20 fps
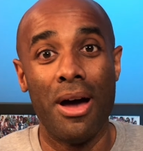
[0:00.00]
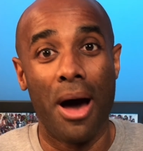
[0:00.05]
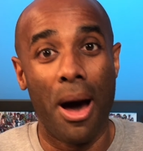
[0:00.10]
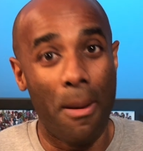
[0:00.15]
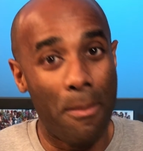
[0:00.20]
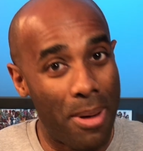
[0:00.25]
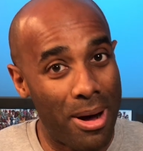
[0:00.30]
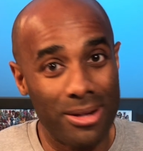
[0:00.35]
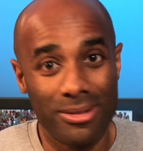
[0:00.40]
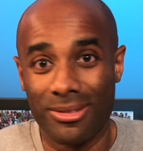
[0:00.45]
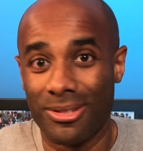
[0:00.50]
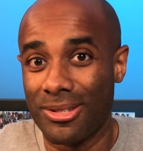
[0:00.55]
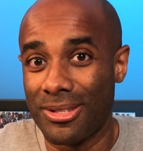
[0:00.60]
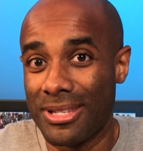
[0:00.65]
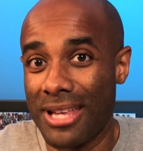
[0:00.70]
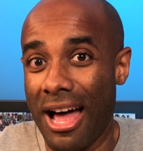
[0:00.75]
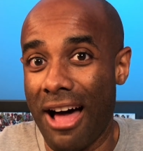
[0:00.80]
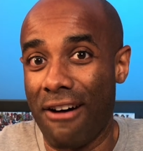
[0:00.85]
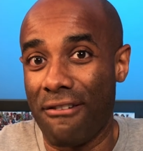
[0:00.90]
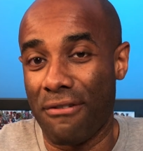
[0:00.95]
a bunch of
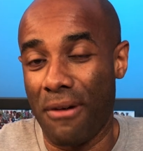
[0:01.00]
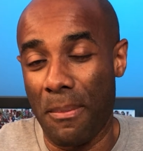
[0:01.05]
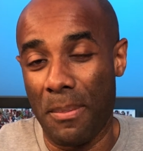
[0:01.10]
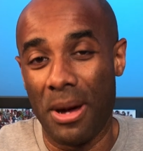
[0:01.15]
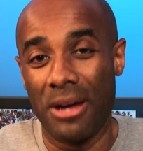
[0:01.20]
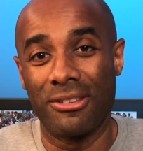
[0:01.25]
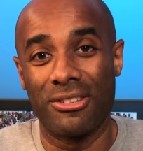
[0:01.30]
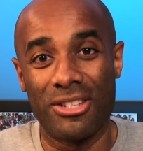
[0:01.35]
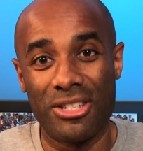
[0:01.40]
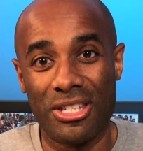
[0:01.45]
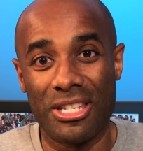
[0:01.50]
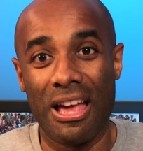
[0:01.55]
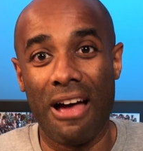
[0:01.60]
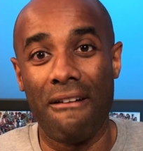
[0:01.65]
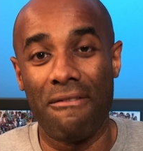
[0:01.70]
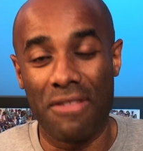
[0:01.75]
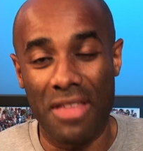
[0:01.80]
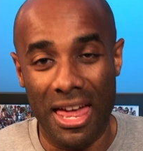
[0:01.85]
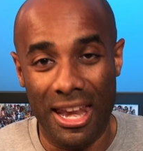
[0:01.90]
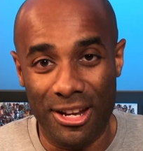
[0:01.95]
stuff
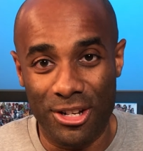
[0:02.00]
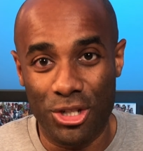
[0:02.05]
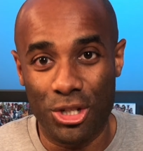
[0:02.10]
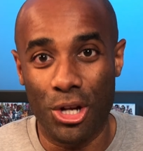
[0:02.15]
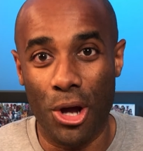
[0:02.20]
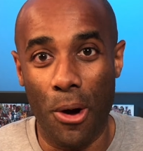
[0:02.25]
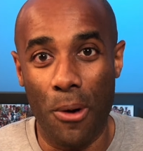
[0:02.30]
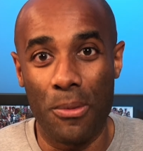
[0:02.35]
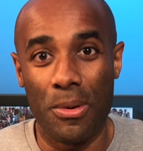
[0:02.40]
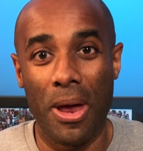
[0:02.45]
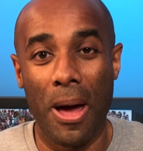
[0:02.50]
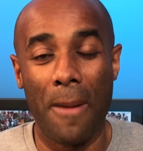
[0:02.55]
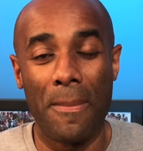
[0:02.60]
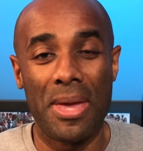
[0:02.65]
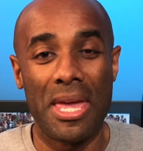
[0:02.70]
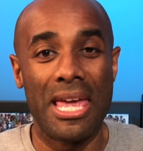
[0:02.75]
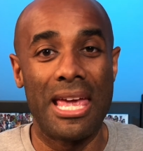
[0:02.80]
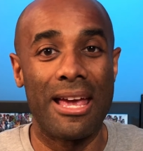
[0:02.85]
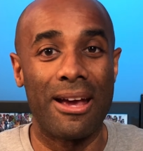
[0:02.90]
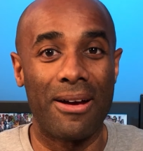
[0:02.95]
that has shown up
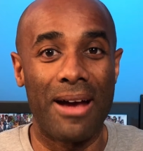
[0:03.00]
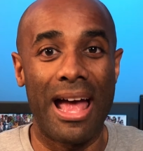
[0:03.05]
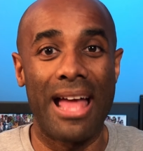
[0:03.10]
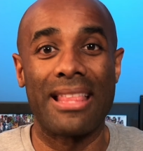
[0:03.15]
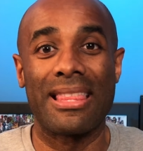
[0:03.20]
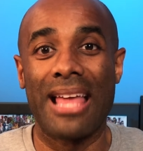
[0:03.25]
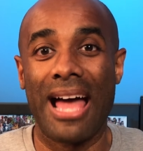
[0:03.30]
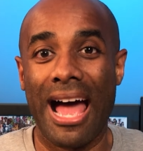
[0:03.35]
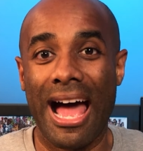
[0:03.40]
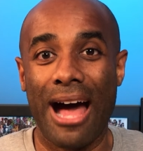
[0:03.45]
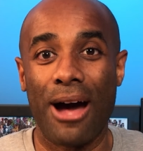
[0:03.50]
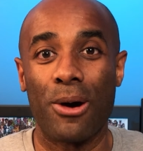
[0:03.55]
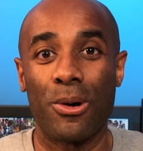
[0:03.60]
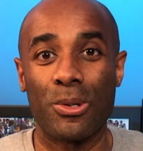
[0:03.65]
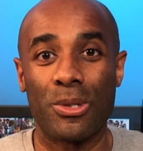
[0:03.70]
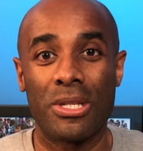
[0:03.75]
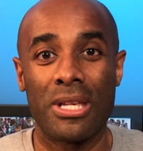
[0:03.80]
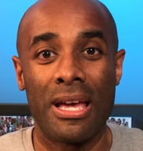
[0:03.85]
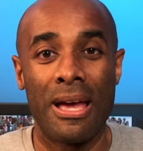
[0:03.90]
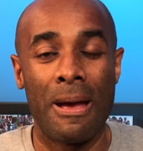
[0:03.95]
here at the
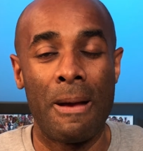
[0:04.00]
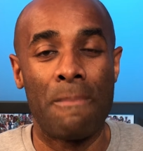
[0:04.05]
house